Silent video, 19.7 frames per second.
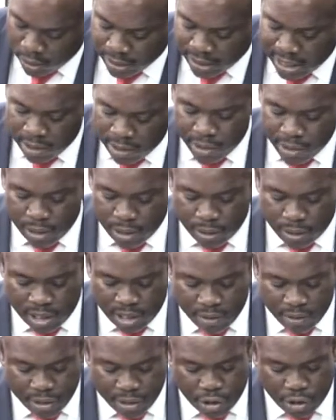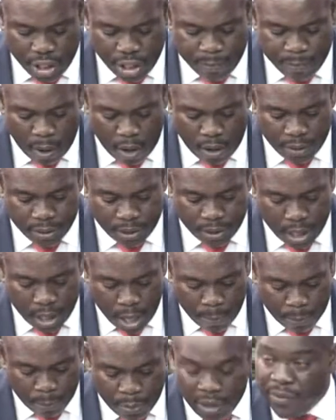Series G bonds
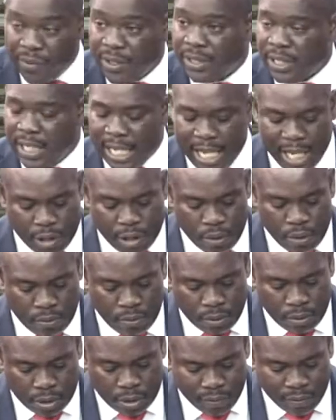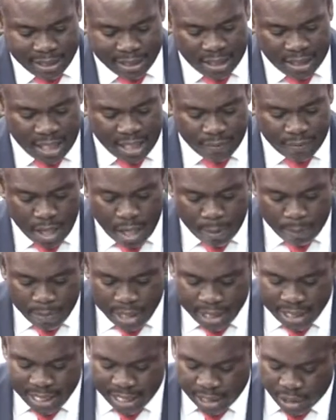previously issued to Res Life
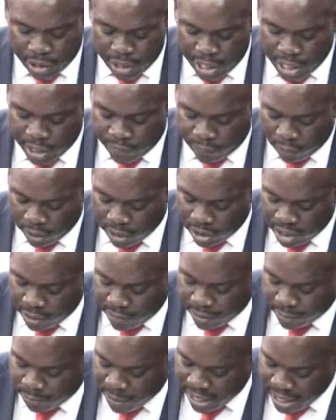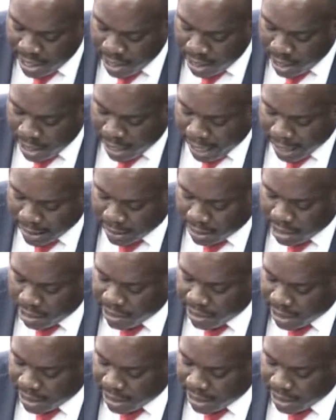being exchanged for Series B and Series